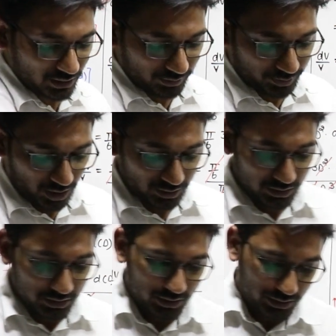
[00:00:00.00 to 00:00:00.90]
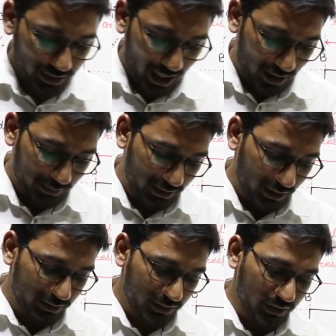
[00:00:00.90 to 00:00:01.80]
upon
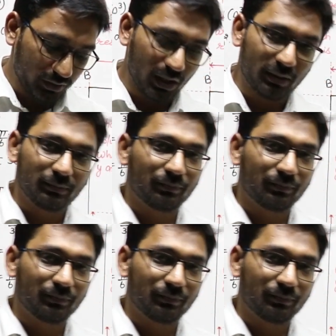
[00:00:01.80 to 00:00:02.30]
diameter. This is your